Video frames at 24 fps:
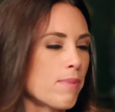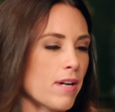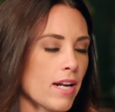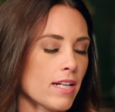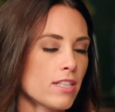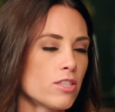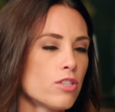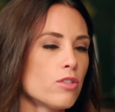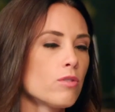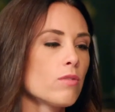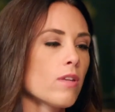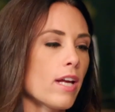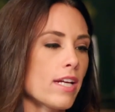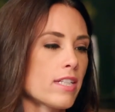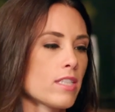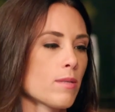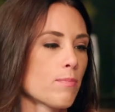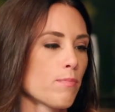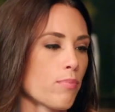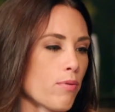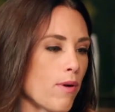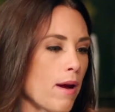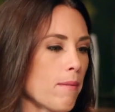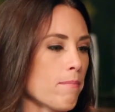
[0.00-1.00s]
but I do like to
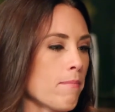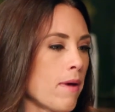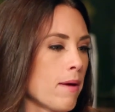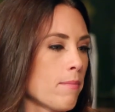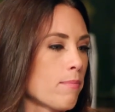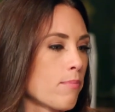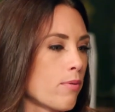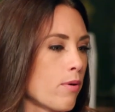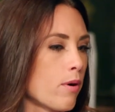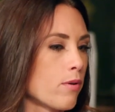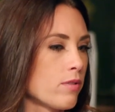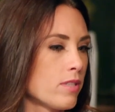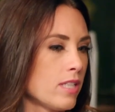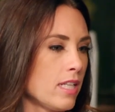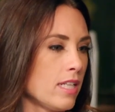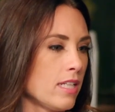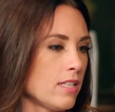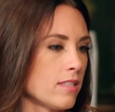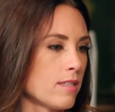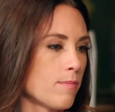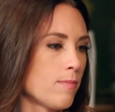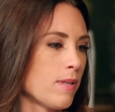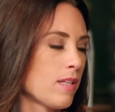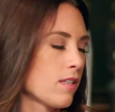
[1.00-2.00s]
prep my
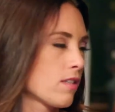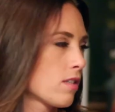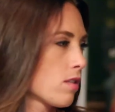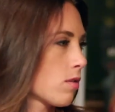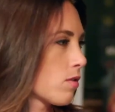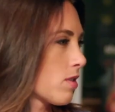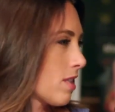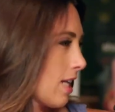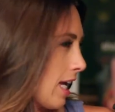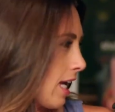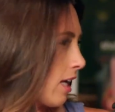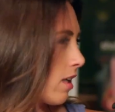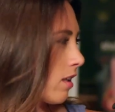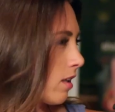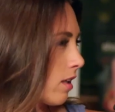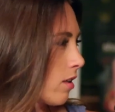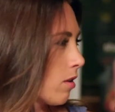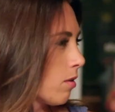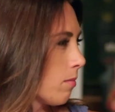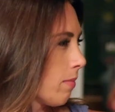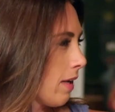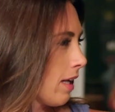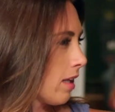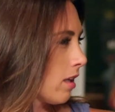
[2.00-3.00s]
proteins because those take a
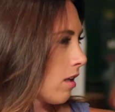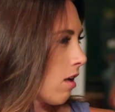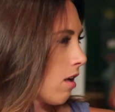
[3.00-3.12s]
little bit